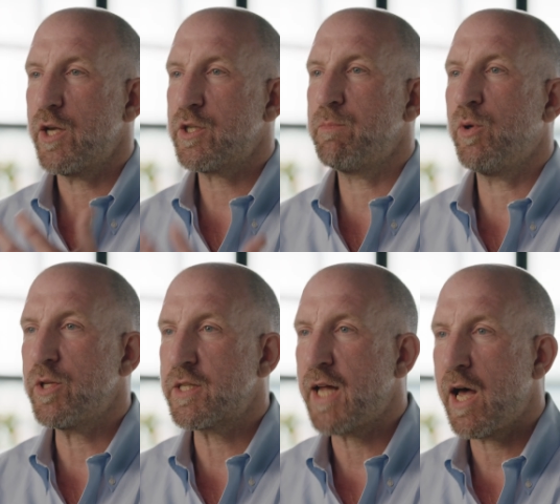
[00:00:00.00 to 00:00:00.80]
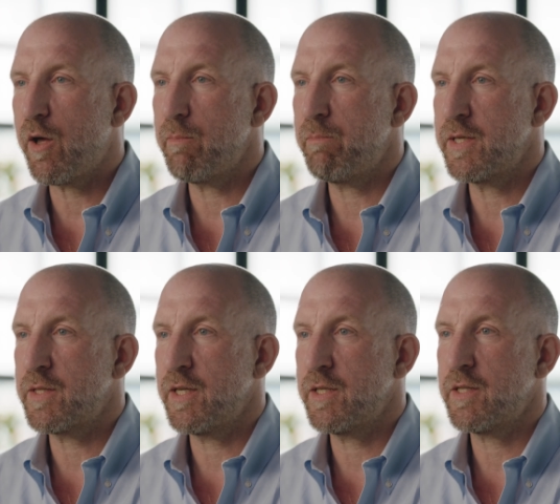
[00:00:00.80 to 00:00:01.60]
A small startup
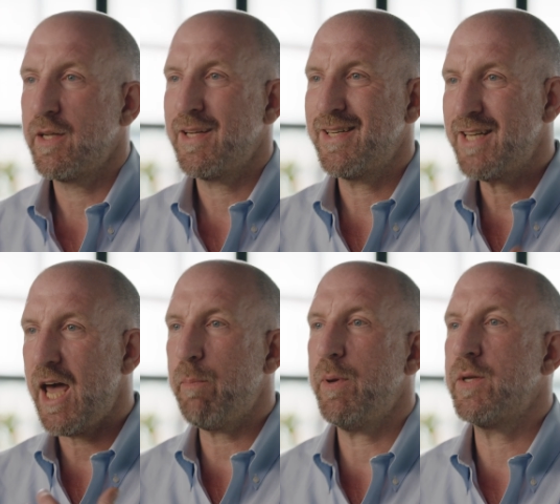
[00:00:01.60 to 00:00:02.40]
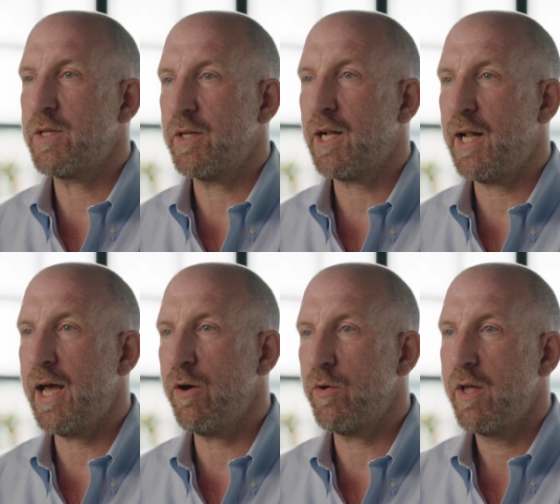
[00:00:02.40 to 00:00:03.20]
business can tap into the
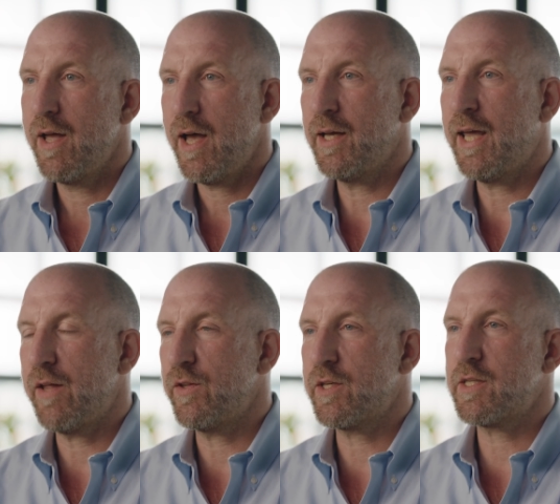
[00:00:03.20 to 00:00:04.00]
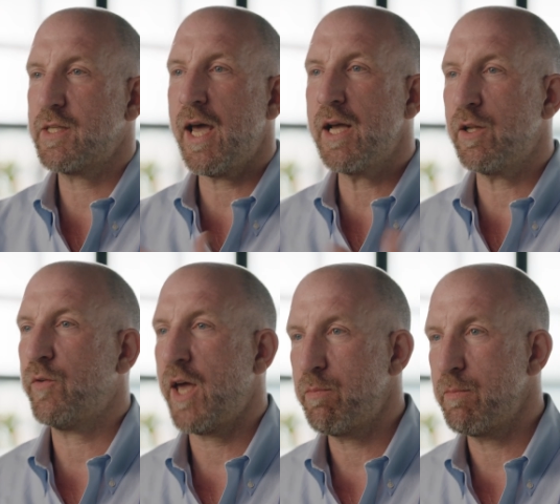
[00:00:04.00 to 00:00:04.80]
cloud and get the scale
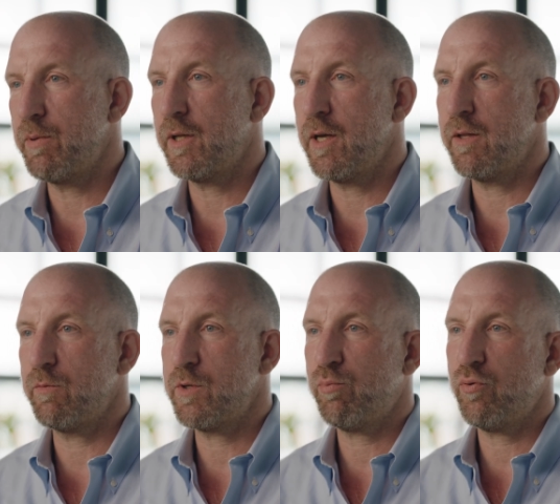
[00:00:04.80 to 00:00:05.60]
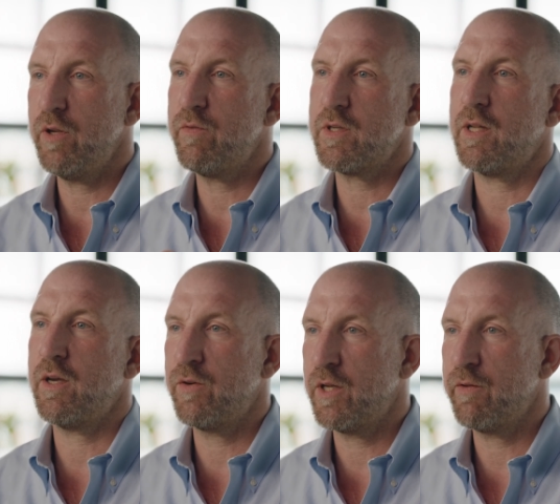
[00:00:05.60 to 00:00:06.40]
of capability that was
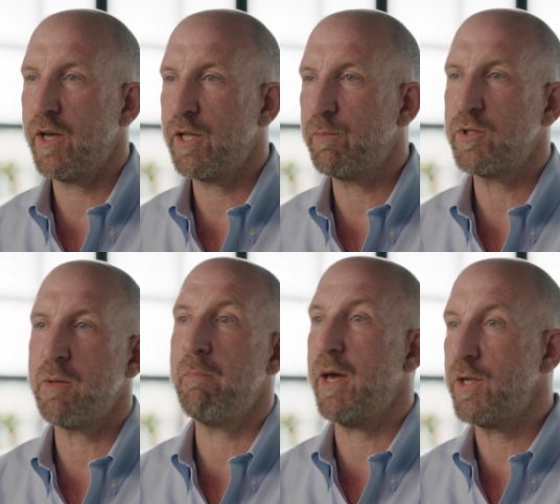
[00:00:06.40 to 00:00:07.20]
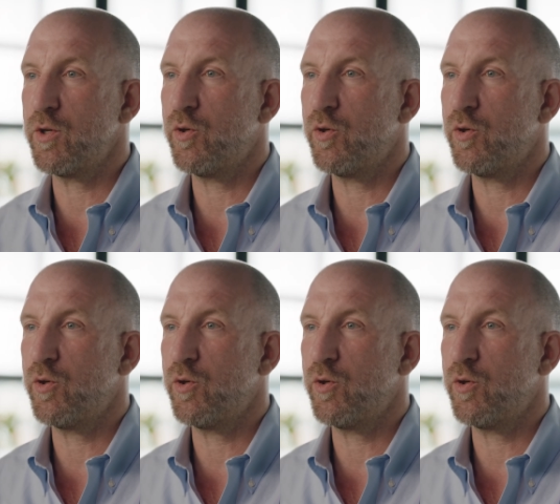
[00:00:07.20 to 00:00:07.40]
previously only available to major